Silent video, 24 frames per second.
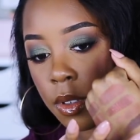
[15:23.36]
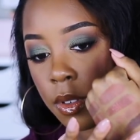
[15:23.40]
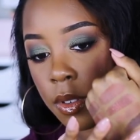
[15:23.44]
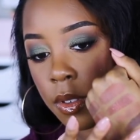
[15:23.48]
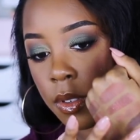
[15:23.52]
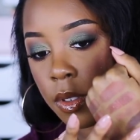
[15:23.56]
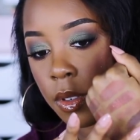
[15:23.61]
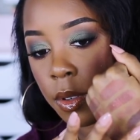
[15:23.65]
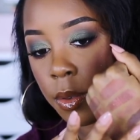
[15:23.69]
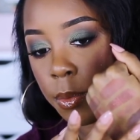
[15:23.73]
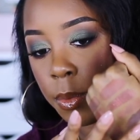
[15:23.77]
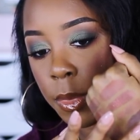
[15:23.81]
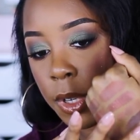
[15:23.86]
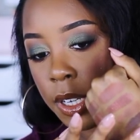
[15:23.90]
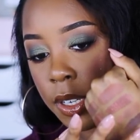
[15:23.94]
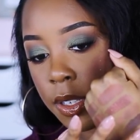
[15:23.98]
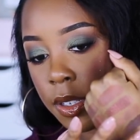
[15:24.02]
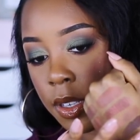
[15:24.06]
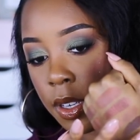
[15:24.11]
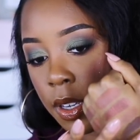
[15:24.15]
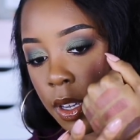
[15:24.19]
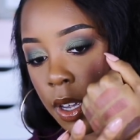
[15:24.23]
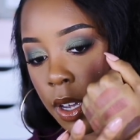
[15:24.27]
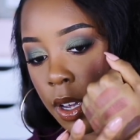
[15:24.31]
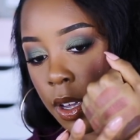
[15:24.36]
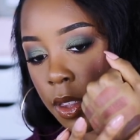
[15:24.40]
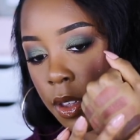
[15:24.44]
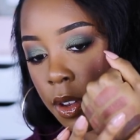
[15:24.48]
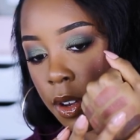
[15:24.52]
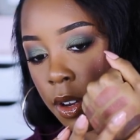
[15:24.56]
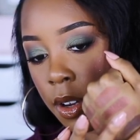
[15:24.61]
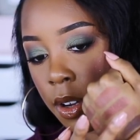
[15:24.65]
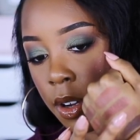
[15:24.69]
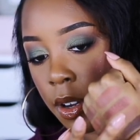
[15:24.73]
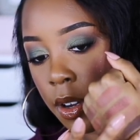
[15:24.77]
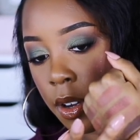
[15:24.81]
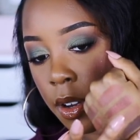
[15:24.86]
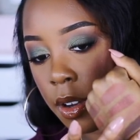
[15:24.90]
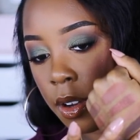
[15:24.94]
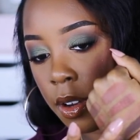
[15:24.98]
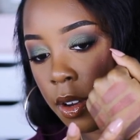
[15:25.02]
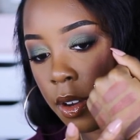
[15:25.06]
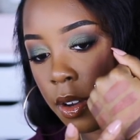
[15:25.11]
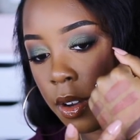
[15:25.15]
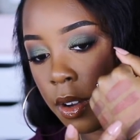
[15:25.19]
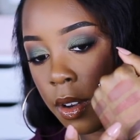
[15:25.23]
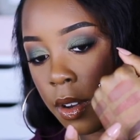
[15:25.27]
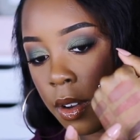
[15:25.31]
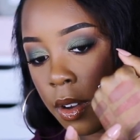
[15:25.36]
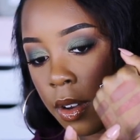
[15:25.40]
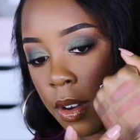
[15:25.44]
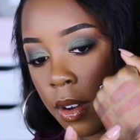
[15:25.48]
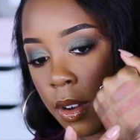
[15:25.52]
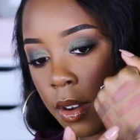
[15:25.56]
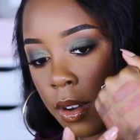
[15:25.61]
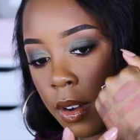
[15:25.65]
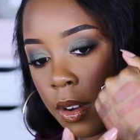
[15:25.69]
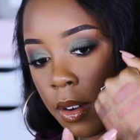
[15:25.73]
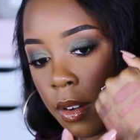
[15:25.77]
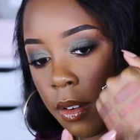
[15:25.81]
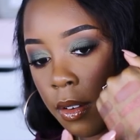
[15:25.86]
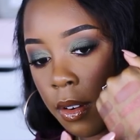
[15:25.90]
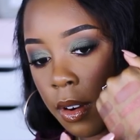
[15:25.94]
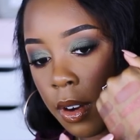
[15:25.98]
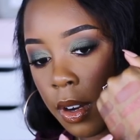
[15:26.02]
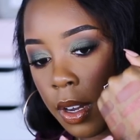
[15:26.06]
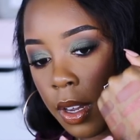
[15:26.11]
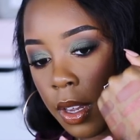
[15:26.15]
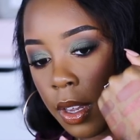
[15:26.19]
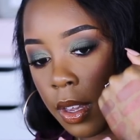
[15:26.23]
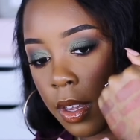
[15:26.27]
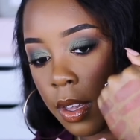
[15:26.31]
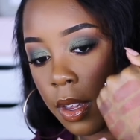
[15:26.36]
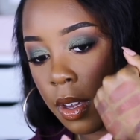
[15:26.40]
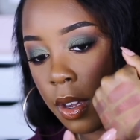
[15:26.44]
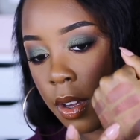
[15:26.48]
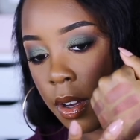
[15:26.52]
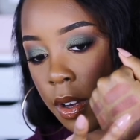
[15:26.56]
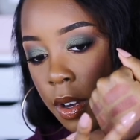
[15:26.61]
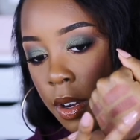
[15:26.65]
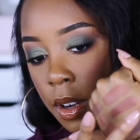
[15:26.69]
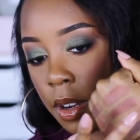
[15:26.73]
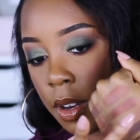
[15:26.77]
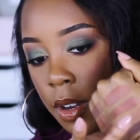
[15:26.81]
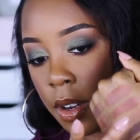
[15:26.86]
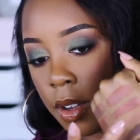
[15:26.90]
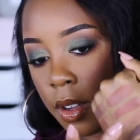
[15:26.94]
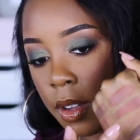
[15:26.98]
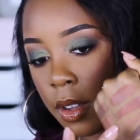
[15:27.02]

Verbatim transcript: So mixed together right here